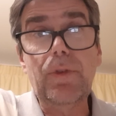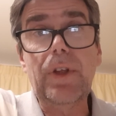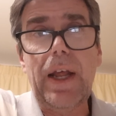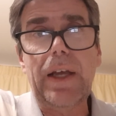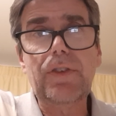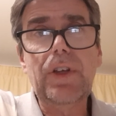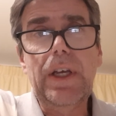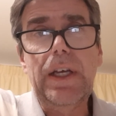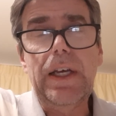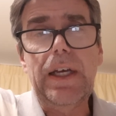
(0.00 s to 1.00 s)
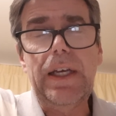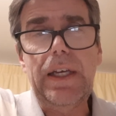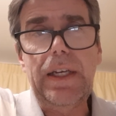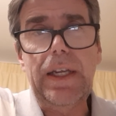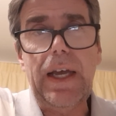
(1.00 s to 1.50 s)
Acts,
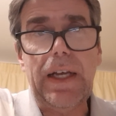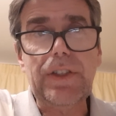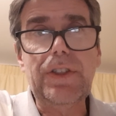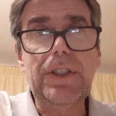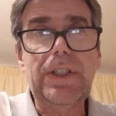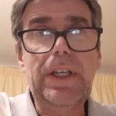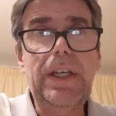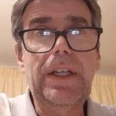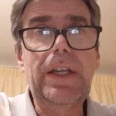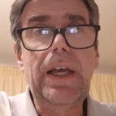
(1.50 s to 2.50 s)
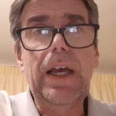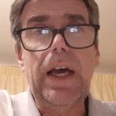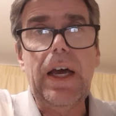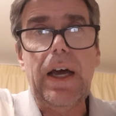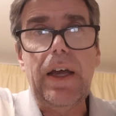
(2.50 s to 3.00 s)
Acts 13,
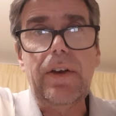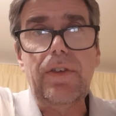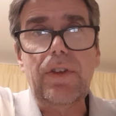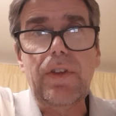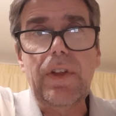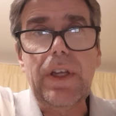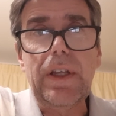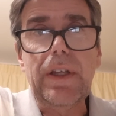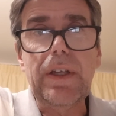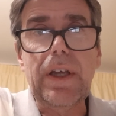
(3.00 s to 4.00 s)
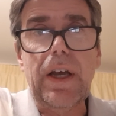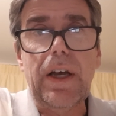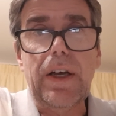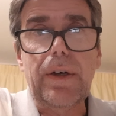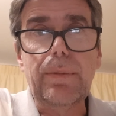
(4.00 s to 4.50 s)
and the
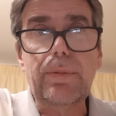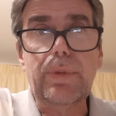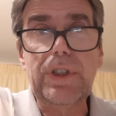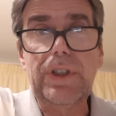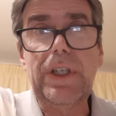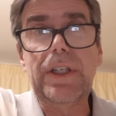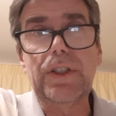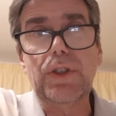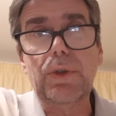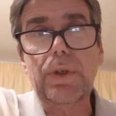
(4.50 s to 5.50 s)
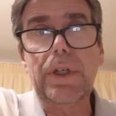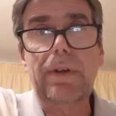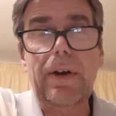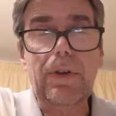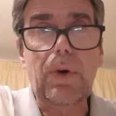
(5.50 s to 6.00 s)
preceding story
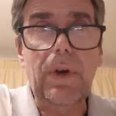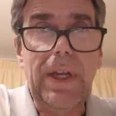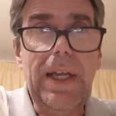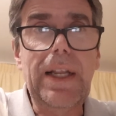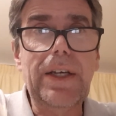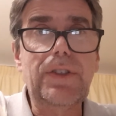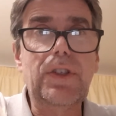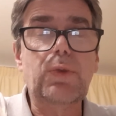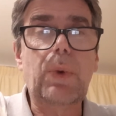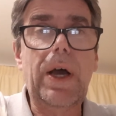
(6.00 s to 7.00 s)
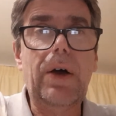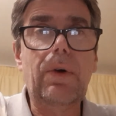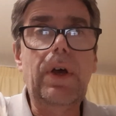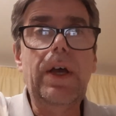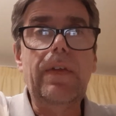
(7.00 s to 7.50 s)
around Cornelius as
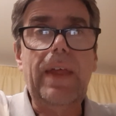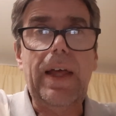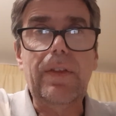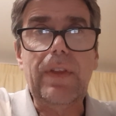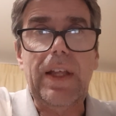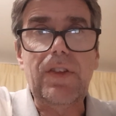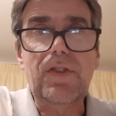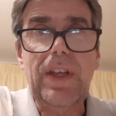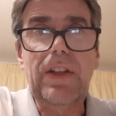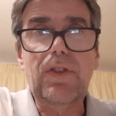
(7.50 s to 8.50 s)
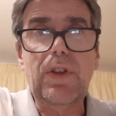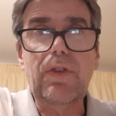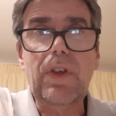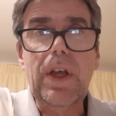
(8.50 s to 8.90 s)
well, that sense of